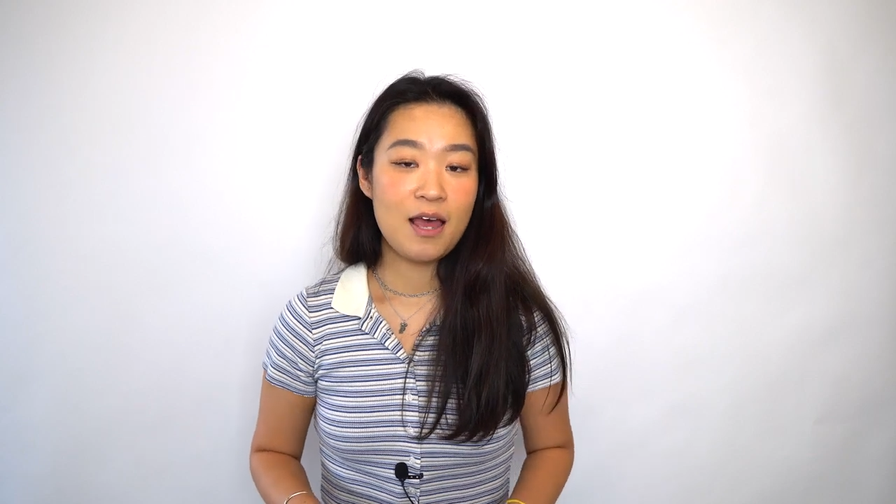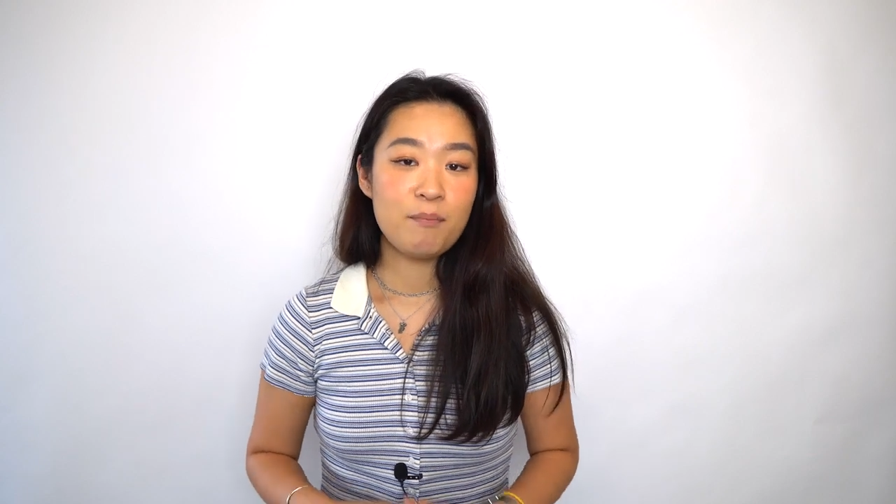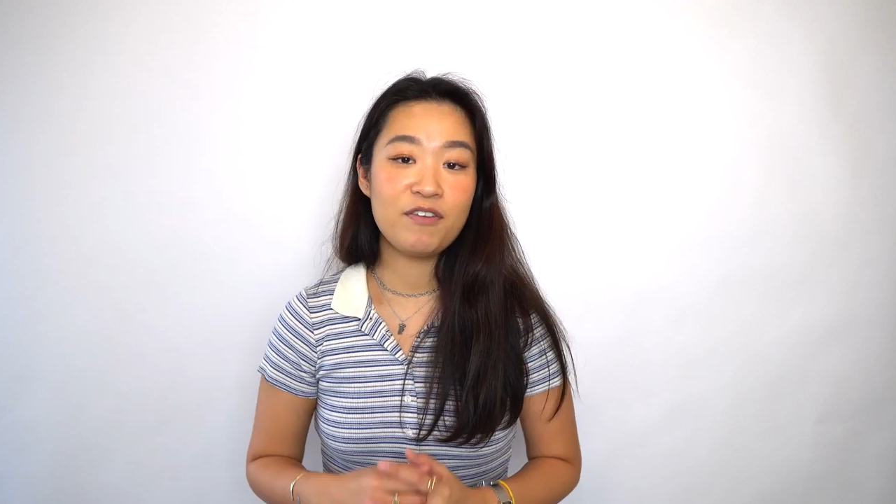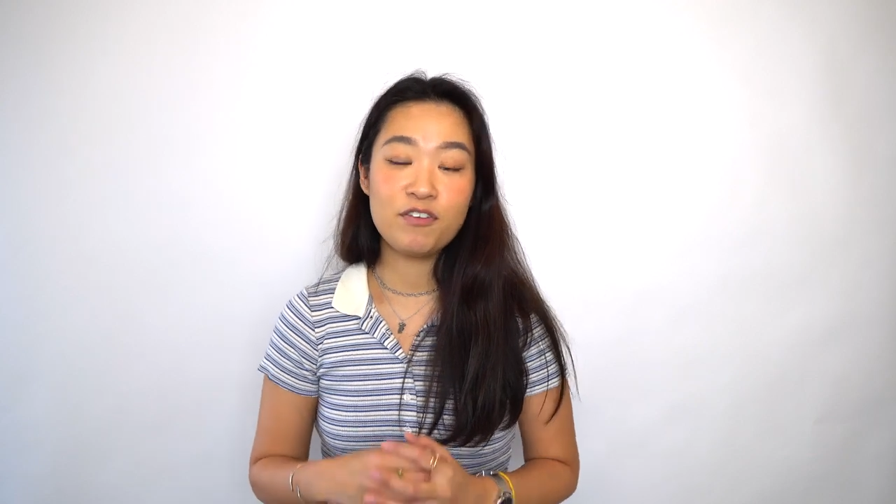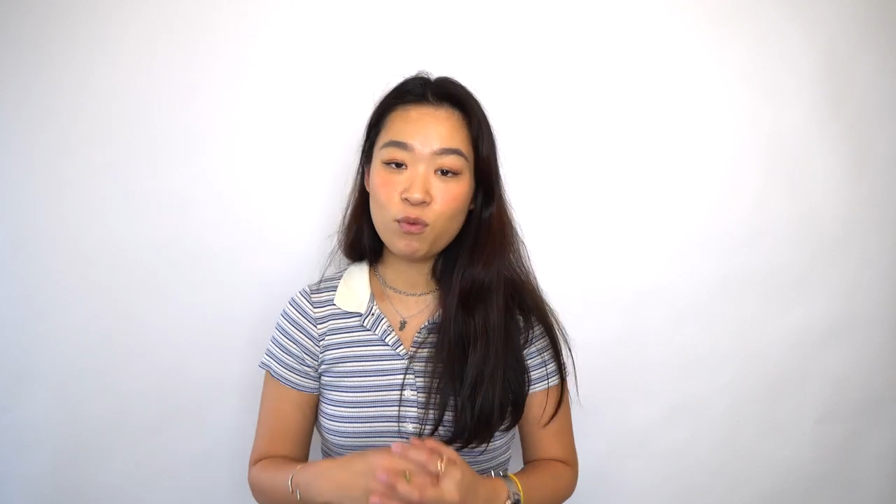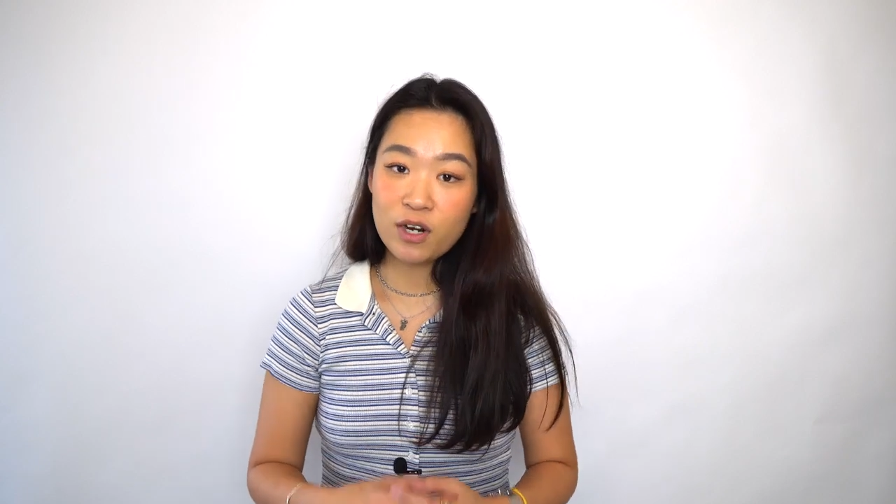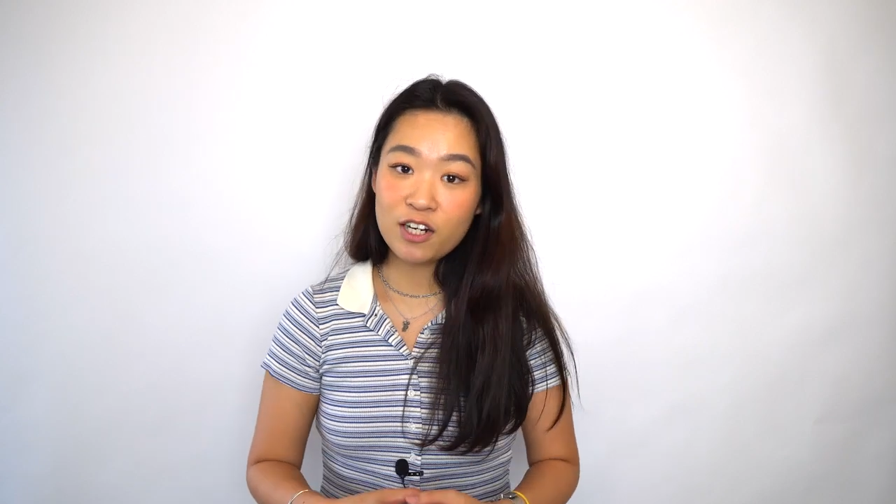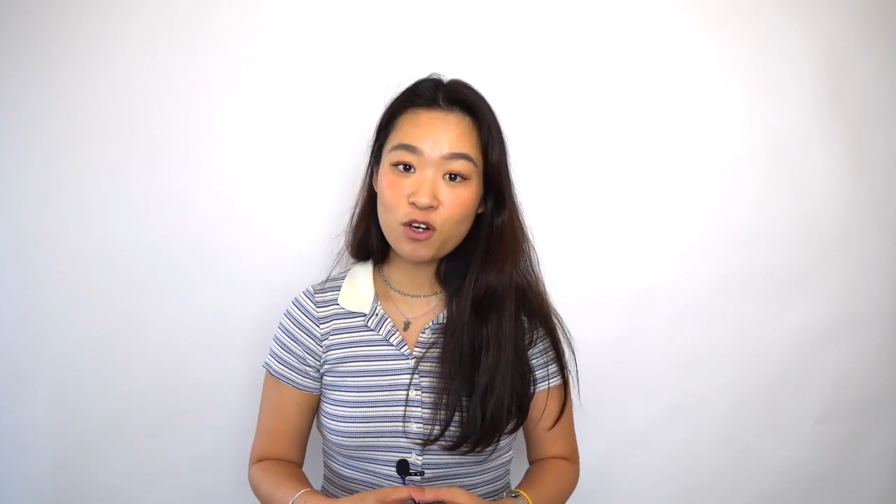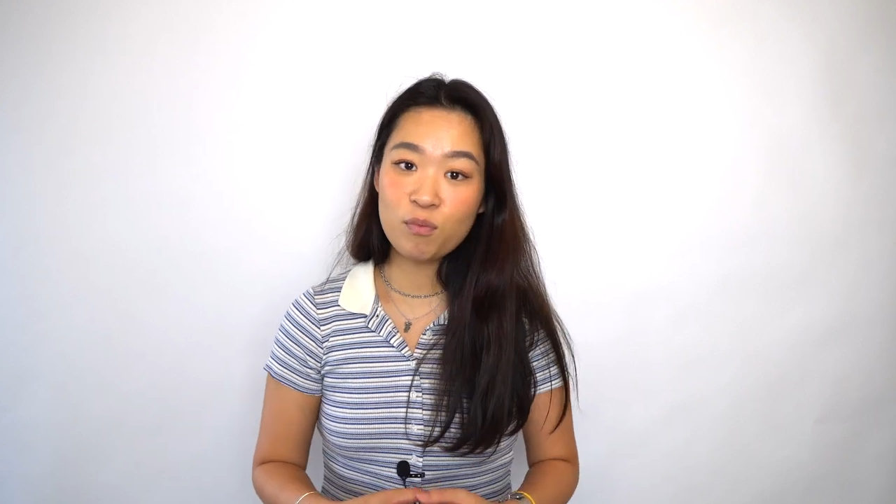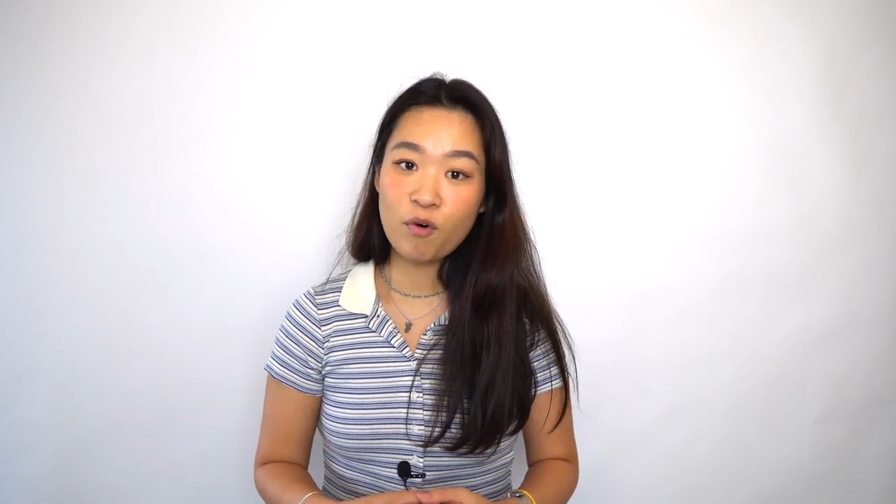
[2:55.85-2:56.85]
but if you want
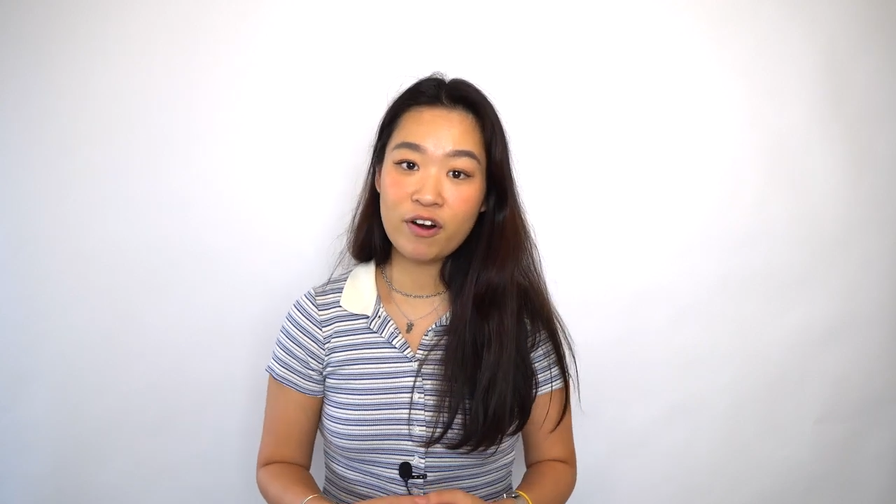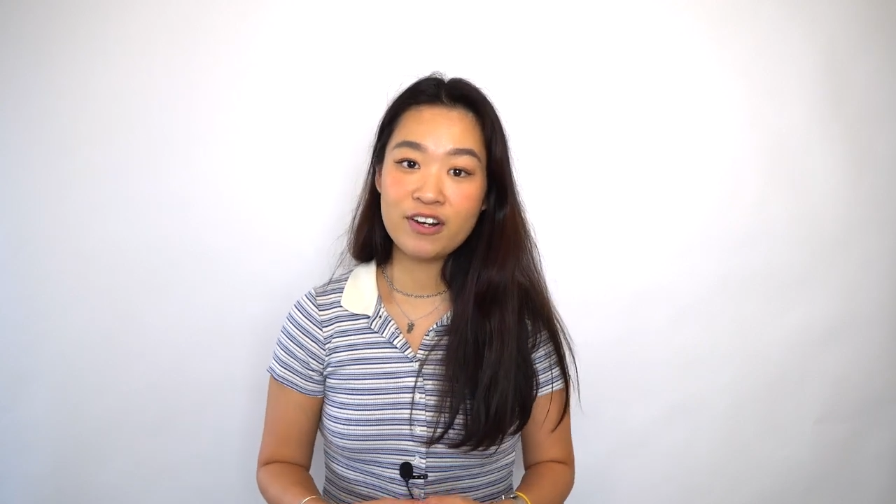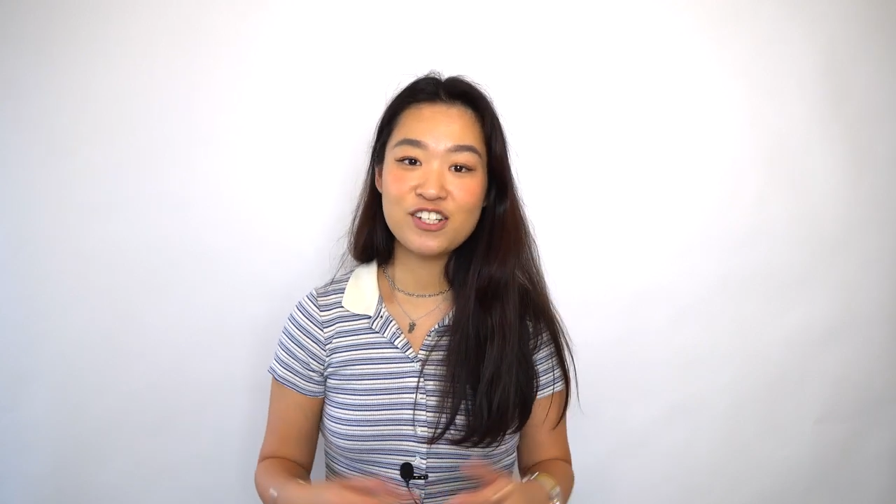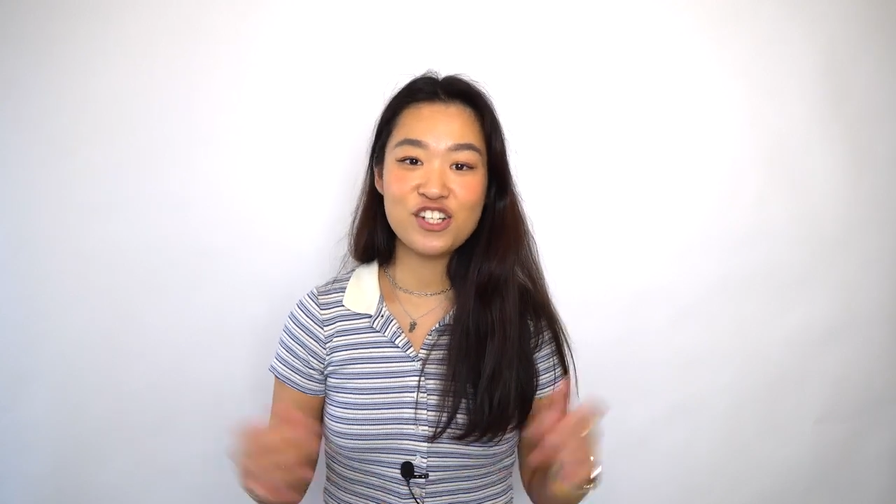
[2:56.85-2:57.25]
to know more,